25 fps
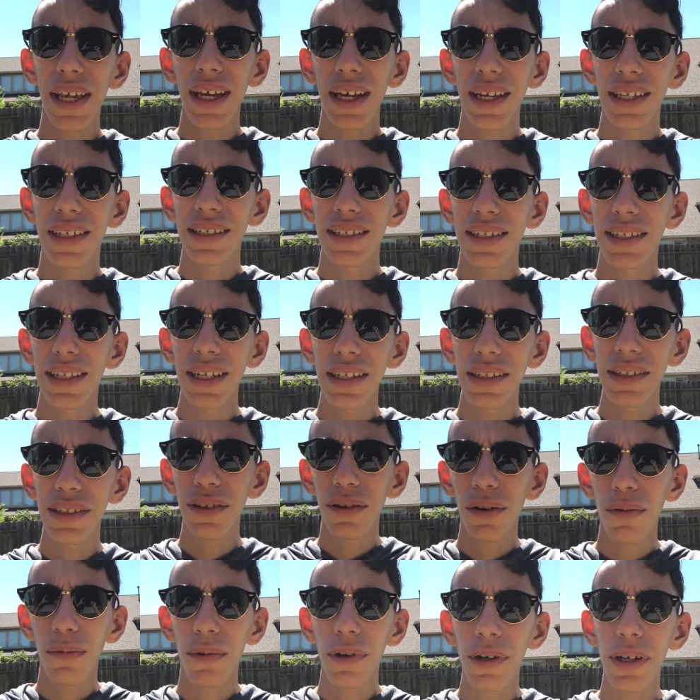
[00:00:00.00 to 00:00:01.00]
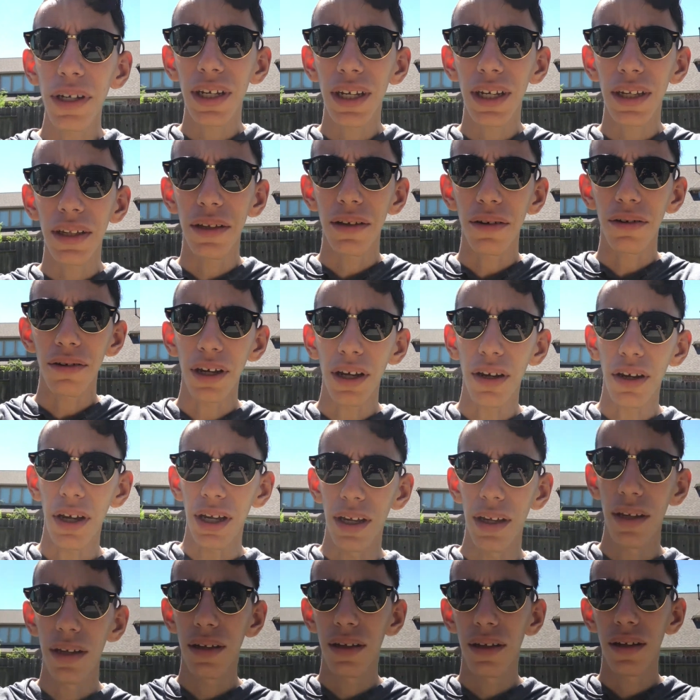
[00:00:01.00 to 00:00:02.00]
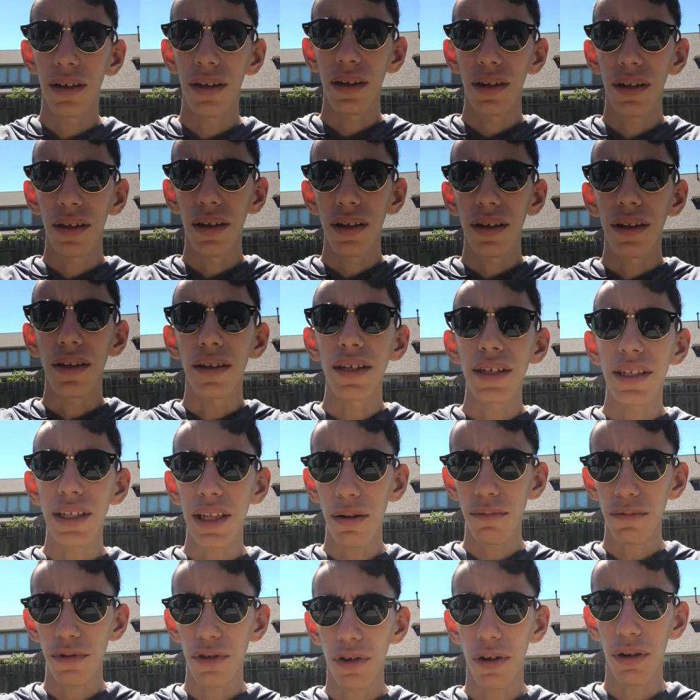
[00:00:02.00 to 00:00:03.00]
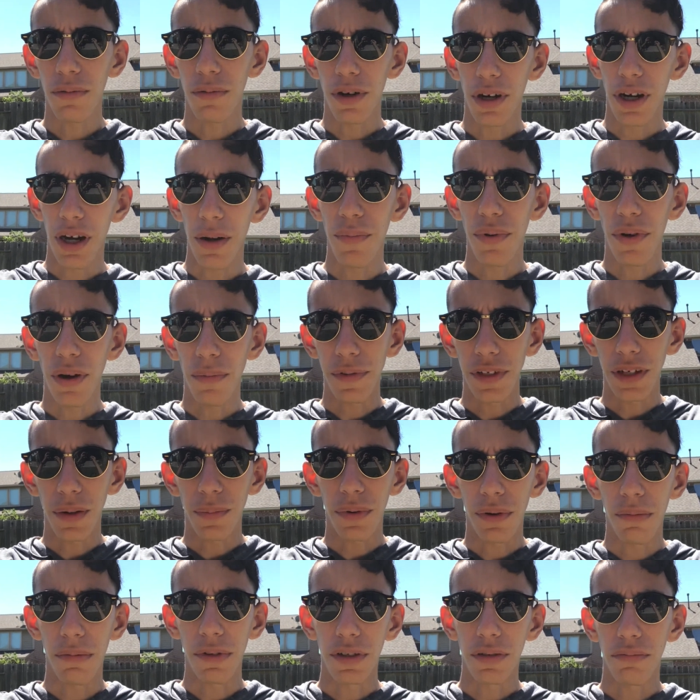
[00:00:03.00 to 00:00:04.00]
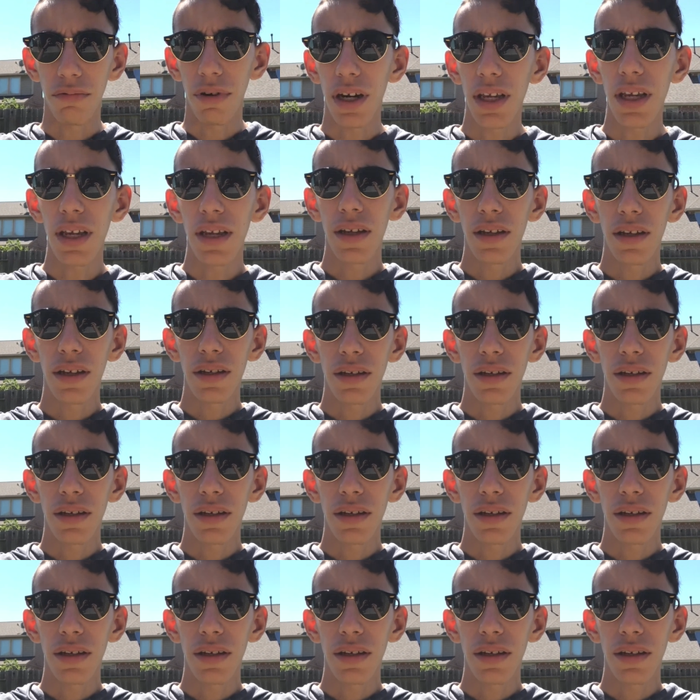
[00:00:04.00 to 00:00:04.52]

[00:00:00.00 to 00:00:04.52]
god, this thing's not working. Okay, okay. This time it's gonna work, I promise, I promise. Ready?